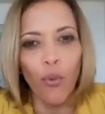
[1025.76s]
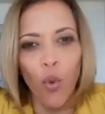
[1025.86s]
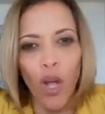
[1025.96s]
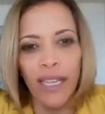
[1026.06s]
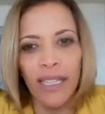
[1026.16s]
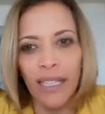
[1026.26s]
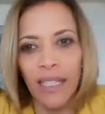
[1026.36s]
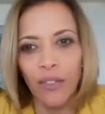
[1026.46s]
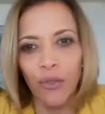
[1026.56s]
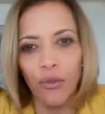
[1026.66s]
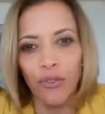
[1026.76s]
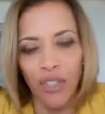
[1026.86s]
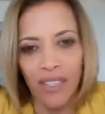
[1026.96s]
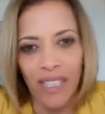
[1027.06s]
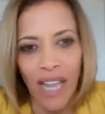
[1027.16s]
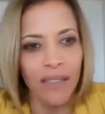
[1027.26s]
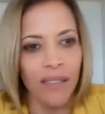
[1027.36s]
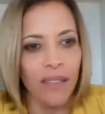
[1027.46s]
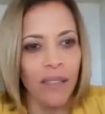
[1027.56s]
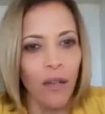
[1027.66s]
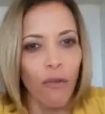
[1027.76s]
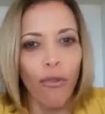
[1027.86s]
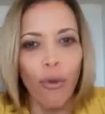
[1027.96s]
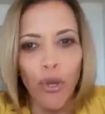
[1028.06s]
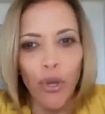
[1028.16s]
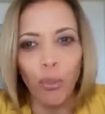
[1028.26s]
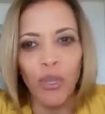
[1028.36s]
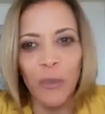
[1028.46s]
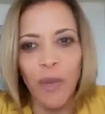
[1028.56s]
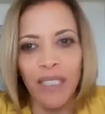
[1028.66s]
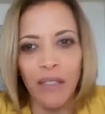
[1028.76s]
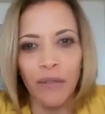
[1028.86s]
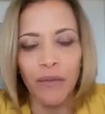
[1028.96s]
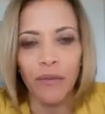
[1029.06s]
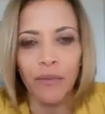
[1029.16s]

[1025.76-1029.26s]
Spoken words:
one key to success from your perspective?